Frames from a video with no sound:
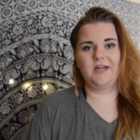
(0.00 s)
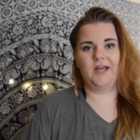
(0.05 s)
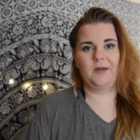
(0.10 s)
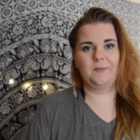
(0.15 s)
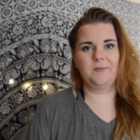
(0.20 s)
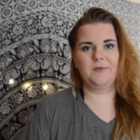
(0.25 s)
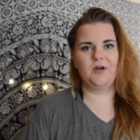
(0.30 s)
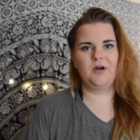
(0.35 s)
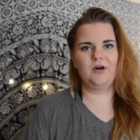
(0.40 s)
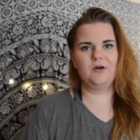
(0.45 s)

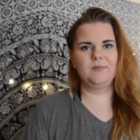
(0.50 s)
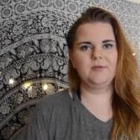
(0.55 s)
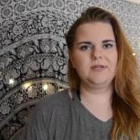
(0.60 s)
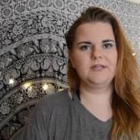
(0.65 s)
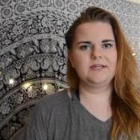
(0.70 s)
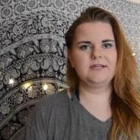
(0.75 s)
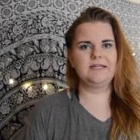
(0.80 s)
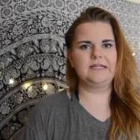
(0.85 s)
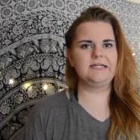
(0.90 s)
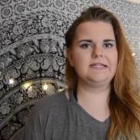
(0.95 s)
time now
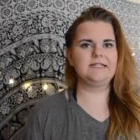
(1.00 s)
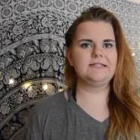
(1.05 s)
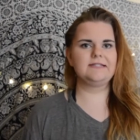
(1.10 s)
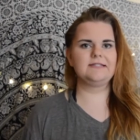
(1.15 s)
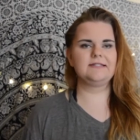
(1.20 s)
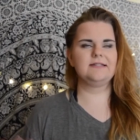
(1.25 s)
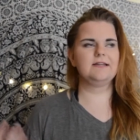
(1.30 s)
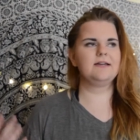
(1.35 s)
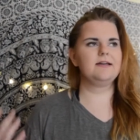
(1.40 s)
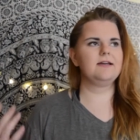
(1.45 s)
because
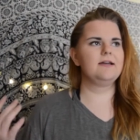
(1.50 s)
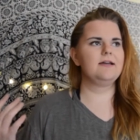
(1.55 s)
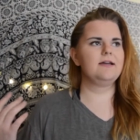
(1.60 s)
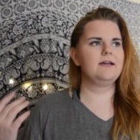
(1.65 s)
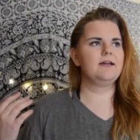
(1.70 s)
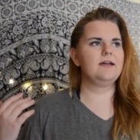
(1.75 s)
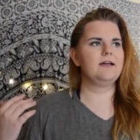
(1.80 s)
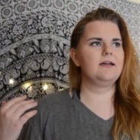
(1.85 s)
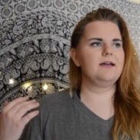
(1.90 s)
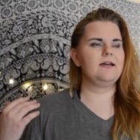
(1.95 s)

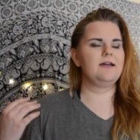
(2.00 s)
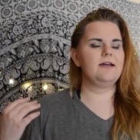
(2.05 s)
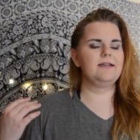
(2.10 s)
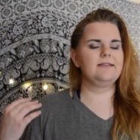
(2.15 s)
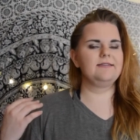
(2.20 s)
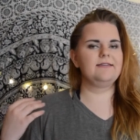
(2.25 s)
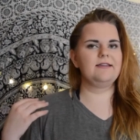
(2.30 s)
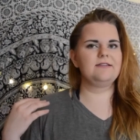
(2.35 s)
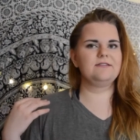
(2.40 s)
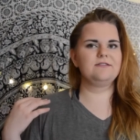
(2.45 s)

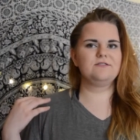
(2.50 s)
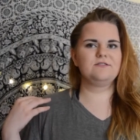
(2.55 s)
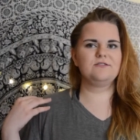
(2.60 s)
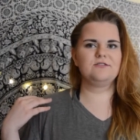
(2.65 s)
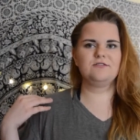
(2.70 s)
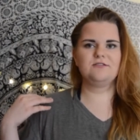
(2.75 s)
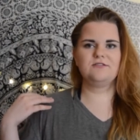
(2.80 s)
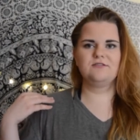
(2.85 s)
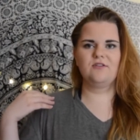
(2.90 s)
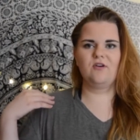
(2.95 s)
that's
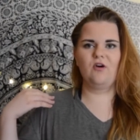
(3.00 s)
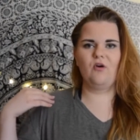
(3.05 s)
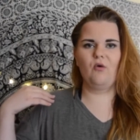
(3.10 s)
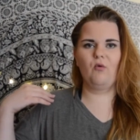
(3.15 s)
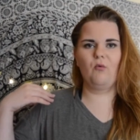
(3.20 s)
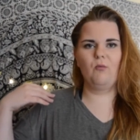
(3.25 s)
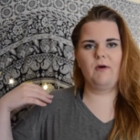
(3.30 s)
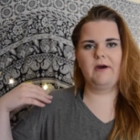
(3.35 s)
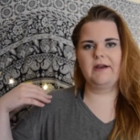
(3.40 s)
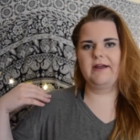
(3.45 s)
just
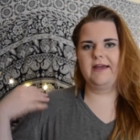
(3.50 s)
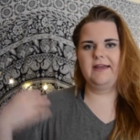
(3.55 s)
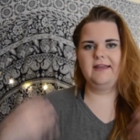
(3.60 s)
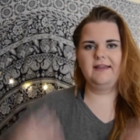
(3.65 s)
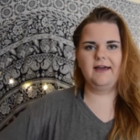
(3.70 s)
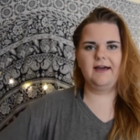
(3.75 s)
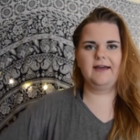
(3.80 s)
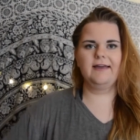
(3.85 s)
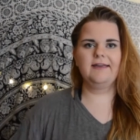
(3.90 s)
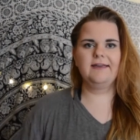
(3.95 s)
what I
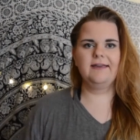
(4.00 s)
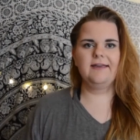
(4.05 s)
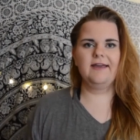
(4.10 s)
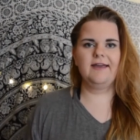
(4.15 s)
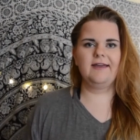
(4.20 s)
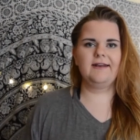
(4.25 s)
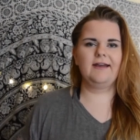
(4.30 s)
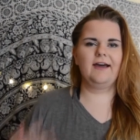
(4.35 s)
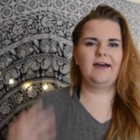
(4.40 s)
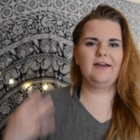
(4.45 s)
like
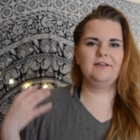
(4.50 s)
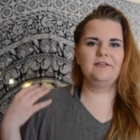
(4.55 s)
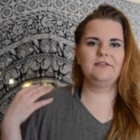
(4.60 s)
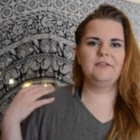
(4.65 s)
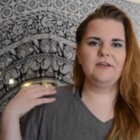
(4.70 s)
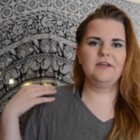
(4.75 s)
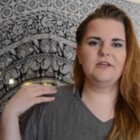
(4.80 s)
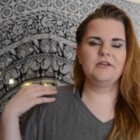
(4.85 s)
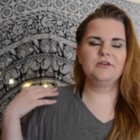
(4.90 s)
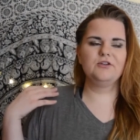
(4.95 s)
and I
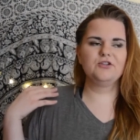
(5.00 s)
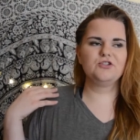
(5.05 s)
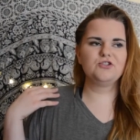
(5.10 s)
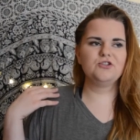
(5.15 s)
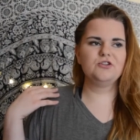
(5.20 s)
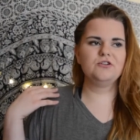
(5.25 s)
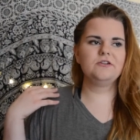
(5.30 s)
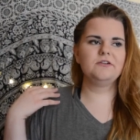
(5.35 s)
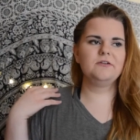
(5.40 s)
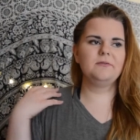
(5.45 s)
think you
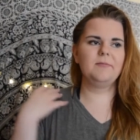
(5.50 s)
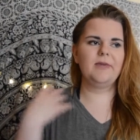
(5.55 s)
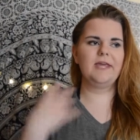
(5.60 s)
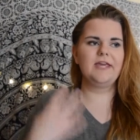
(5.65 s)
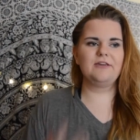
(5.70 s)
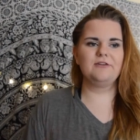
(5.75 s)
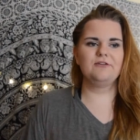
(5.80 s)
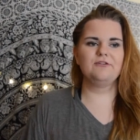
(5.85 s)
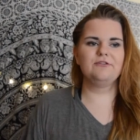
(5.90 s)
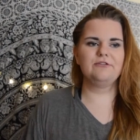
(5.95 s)
should
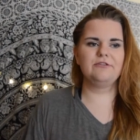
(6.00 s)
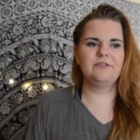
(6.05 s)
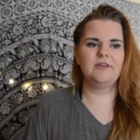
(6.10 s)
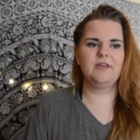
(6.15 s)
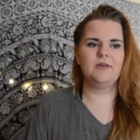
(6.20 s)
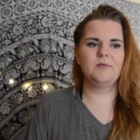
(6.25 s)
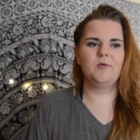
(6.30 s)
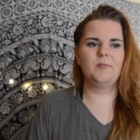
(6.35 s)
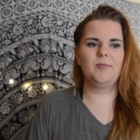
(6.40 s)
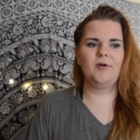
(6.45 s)
make your
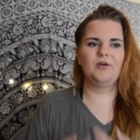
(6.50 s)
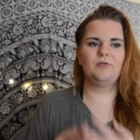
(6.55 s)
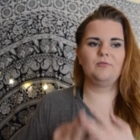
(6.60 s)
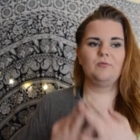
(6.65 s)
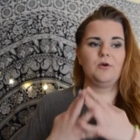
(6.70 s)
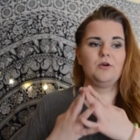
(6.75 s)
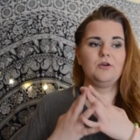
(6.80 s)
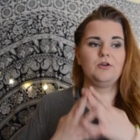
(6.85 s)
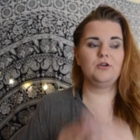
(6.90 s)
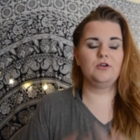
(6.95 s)
theme about
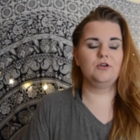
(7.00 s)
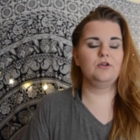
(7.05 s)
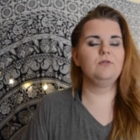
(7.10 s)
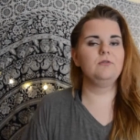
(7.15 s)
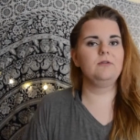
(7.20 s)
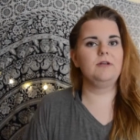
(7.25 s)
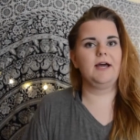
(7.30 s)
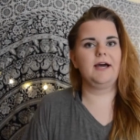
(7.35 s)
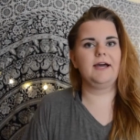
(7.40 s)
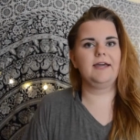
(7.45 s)
what you
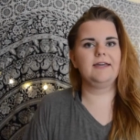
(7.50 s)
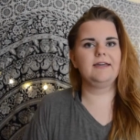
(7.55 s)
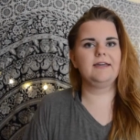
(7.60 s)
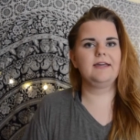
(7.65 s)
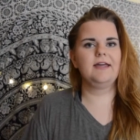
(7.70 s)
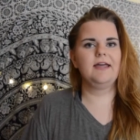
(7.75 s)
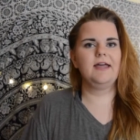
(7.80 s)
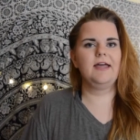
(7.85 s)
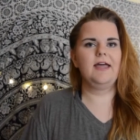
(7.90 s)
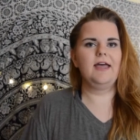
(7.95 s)
like
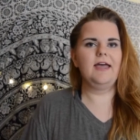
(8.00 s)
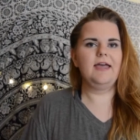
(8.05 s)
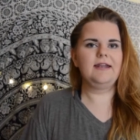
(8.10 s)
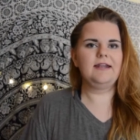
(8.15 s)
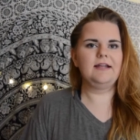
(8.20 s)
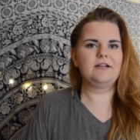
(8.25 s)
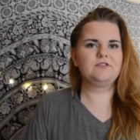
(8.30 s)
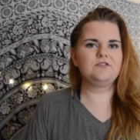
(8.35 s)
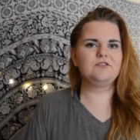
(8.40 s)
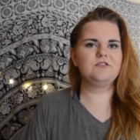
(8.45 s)
and
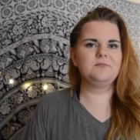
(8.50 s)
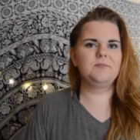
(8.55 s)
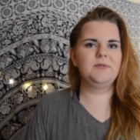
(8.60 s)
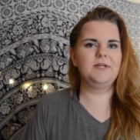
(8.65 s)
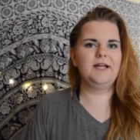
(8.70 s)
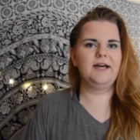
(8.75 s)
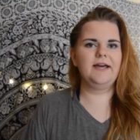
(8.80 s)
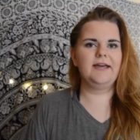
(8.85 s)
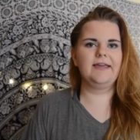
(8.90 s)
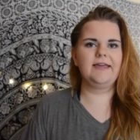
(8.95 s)
not just
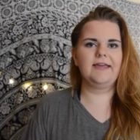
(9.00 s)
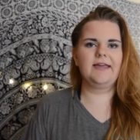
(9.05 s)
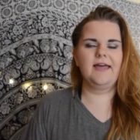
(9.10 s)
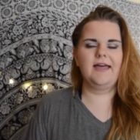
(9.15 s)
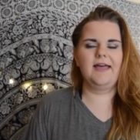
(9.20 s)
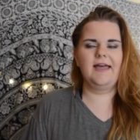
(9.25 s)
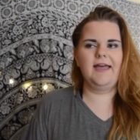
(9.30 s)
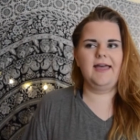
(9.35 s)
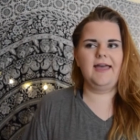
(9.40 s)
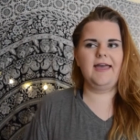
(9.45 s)
be like,
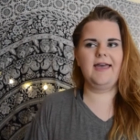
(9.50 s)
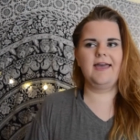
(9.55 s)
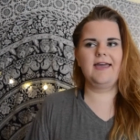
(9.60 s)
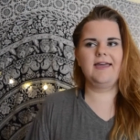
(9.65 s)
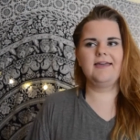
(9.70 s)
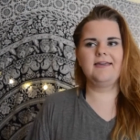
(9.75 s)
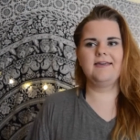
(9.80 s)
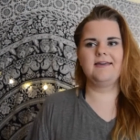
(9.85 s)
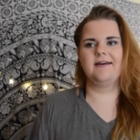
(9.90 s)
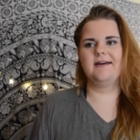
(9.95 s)

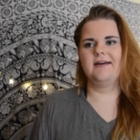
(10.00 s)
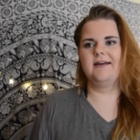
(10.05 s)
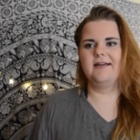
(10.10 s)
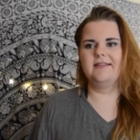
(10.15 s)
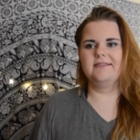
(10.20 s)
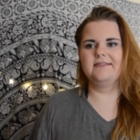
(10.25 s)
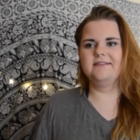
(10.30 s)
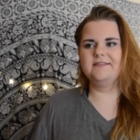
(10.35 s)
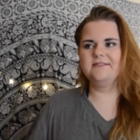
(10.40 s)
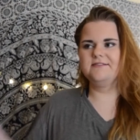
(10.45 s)
hey,
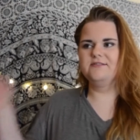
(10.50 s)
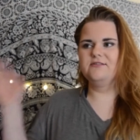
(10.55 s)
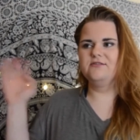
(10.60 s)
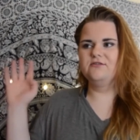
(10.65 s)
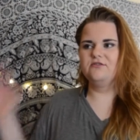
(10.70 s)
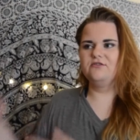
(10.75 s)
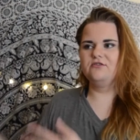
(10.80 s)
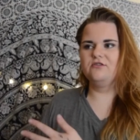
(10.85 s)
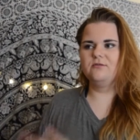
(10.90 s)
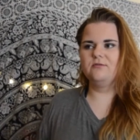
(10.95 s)
this
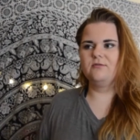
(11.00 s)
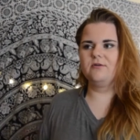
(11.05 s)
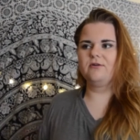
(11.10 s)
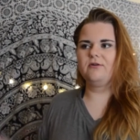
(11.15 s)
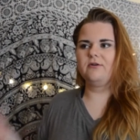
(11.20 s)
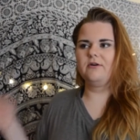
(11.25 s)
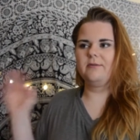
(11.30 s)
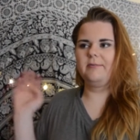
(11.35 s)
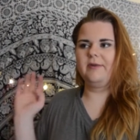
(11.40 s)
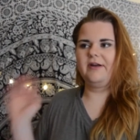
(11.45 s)

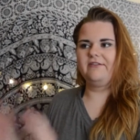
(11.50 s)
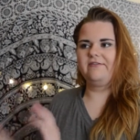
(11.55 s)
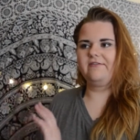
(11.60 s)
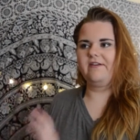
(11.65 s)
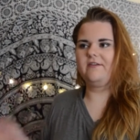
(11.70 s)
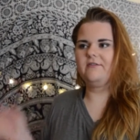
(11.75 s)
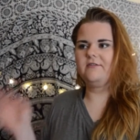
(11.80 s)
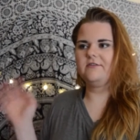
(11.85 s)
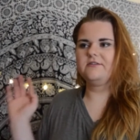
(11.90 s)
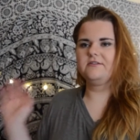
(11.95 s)
YouTuber or my
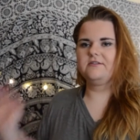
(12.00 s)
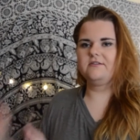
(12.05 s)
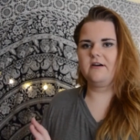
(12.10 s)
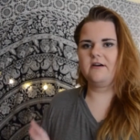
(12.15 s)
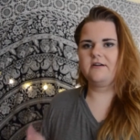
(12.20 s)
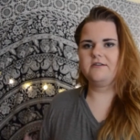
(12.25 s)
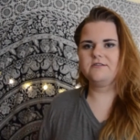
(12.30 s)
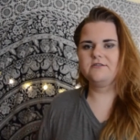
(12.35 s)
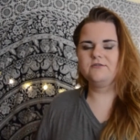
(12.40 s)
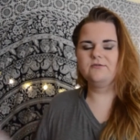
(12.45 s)
favorite
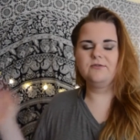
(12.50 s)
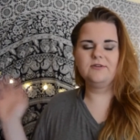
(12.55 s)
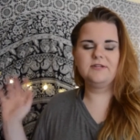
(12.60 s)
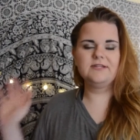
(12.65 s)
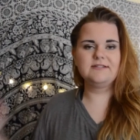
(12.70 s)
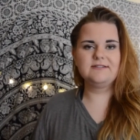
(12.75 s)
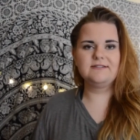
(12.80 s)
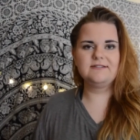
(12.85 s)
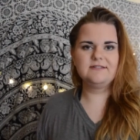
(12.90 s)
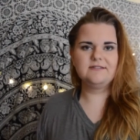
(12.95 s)
star is doing
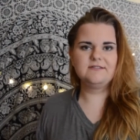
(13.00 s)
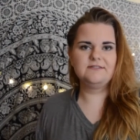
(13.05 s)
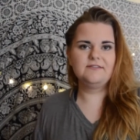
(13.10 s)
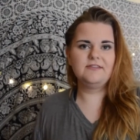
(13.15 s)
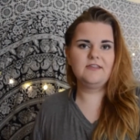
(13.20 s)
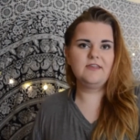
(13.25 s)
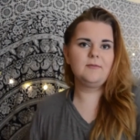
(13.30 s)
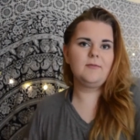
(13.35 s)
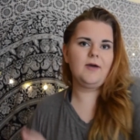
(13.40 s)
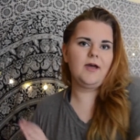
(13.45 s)
this and this
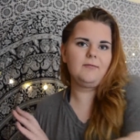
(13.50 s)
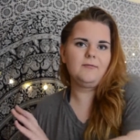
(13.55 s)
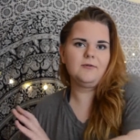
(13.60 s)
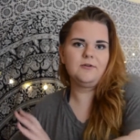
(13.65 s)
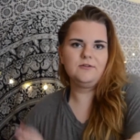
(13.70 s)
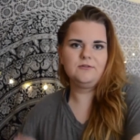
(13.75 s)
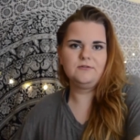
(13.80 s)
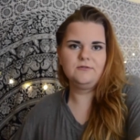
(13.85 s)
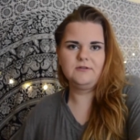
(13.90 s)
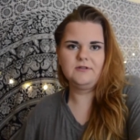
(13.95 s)
theme, I'm
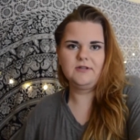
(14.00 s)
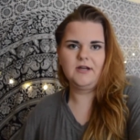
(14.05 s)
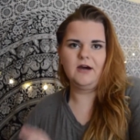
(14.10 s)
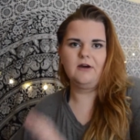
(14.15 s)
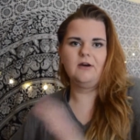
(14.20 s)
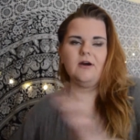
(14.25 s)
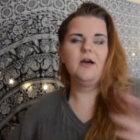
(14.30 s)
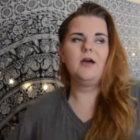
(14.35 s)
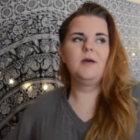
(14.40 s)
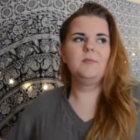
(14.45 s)
gonna do it
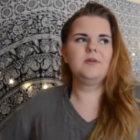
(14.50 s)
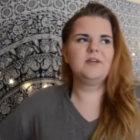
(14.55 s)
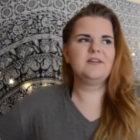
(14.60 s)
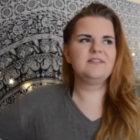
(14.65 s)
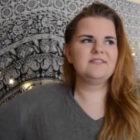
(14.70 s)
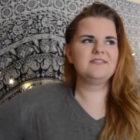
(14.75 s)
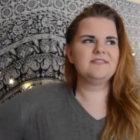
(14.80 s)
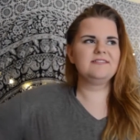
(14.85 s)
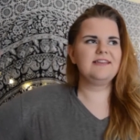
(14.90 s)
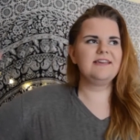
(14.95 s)
now.
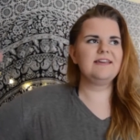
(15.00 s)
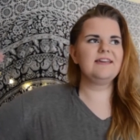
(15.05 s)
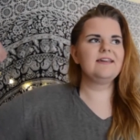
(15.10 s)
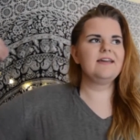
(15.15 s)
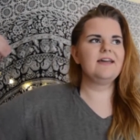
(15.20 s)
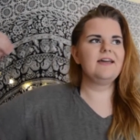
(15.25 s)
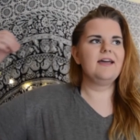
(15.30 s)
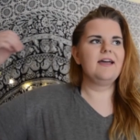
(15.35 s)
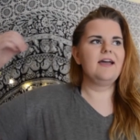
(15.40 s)
Because it's like,